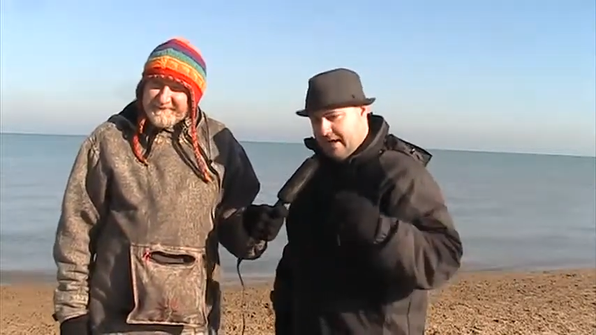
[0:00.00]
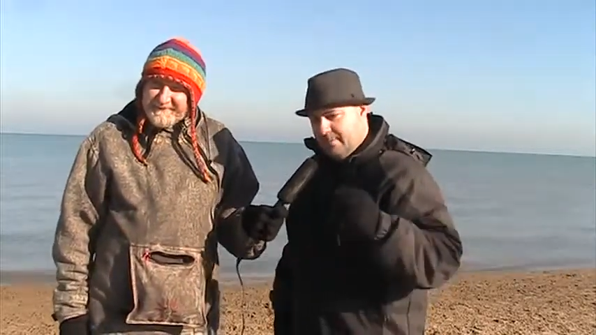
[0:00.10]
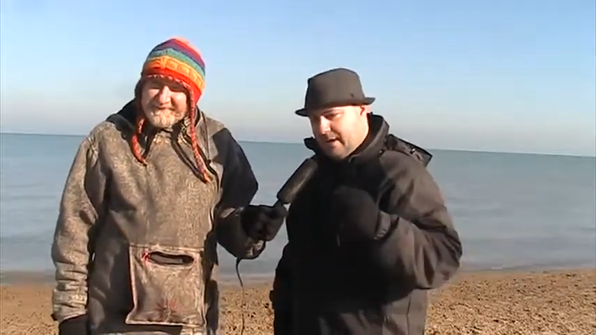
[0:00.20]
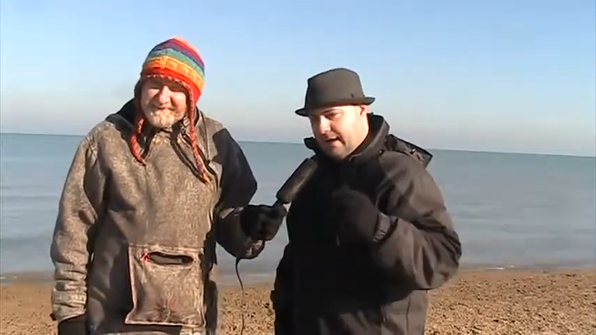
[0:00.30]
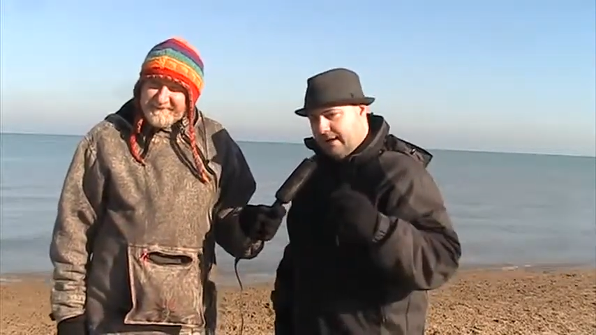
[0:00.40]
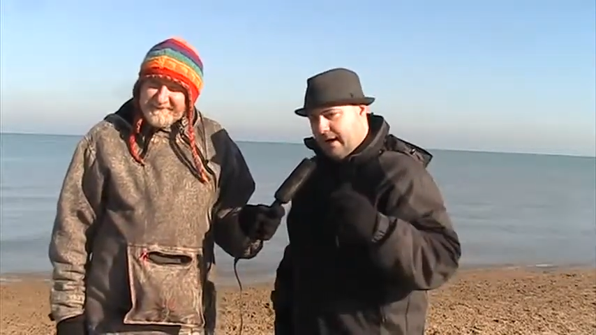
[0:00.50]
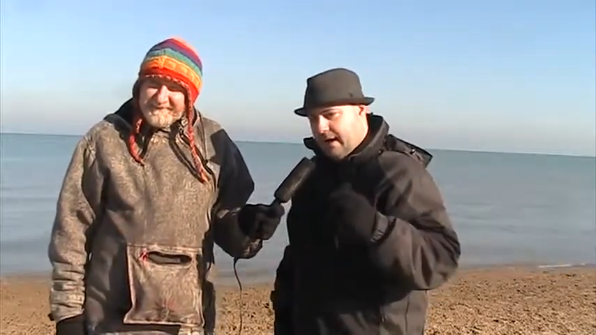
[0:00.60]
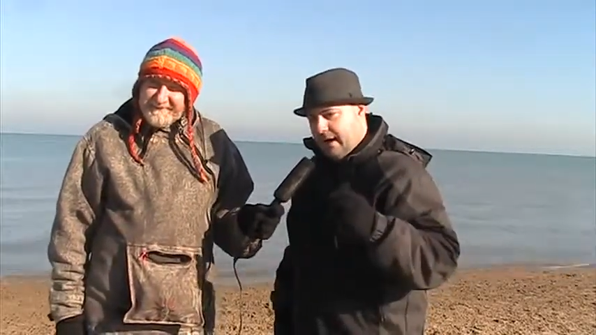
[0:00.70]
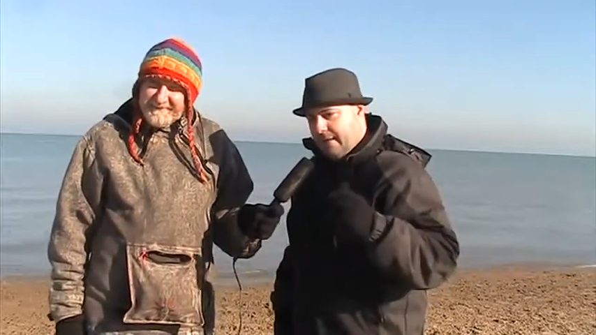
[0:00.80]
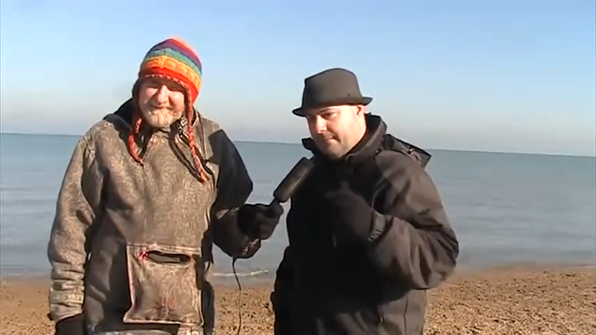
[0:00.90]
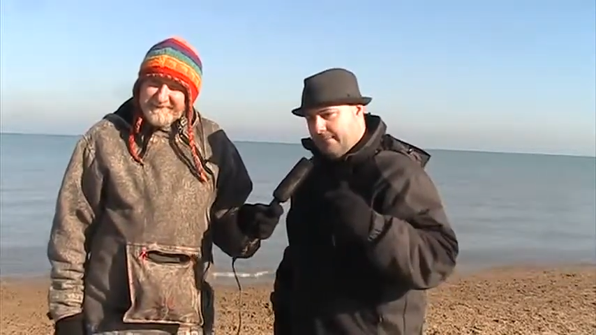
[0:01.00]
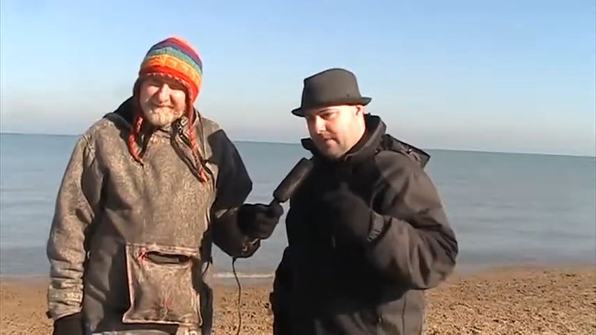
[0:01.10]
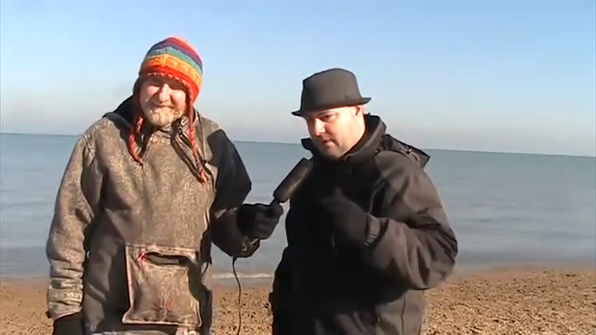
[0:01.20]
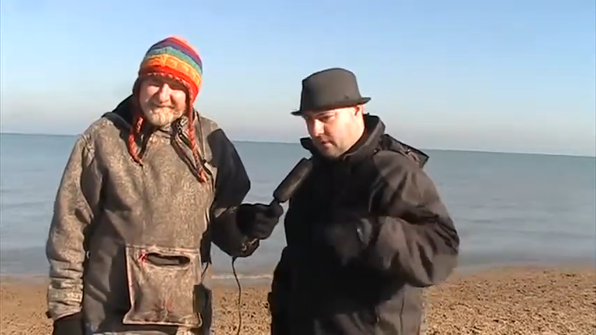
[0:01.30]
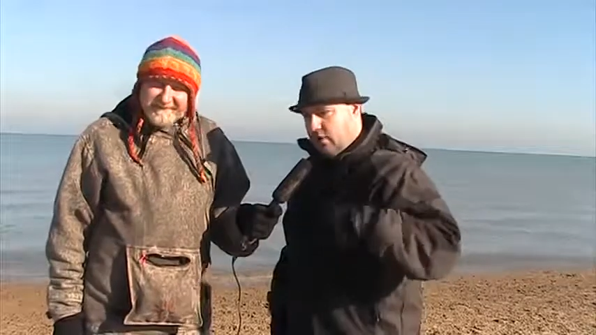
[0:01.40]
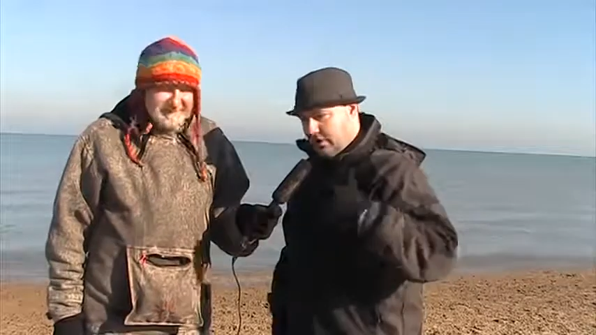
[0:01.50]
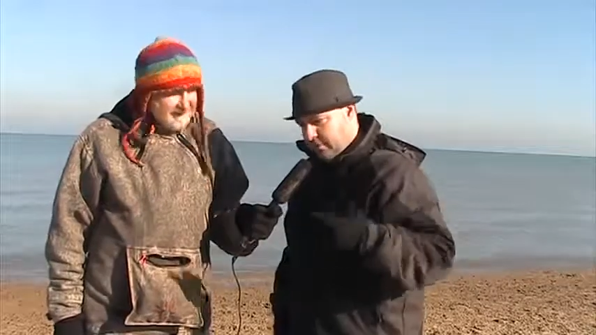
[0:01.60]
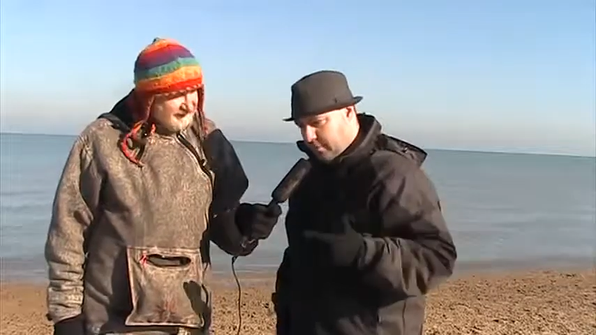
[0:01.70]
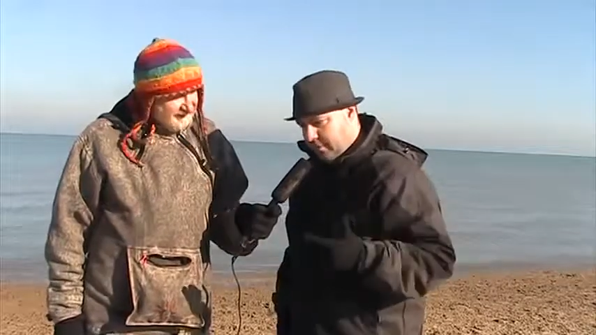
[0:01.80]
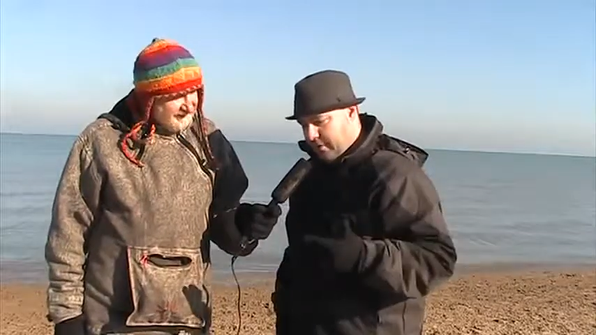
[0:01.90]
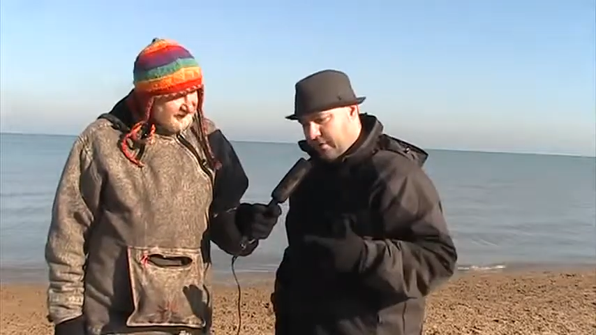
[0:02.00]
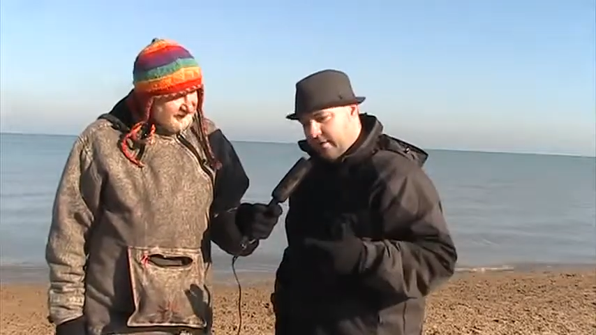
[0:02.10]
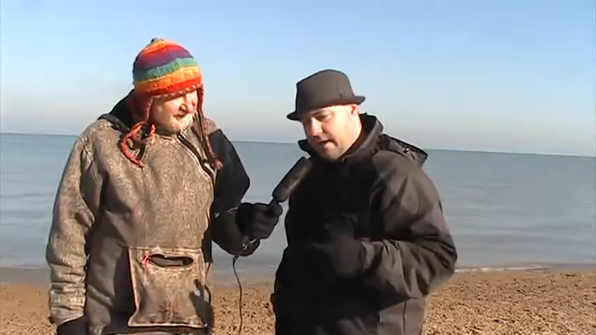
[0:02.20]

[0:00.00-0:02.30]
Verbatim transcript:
Speaker 1: but or interpreter.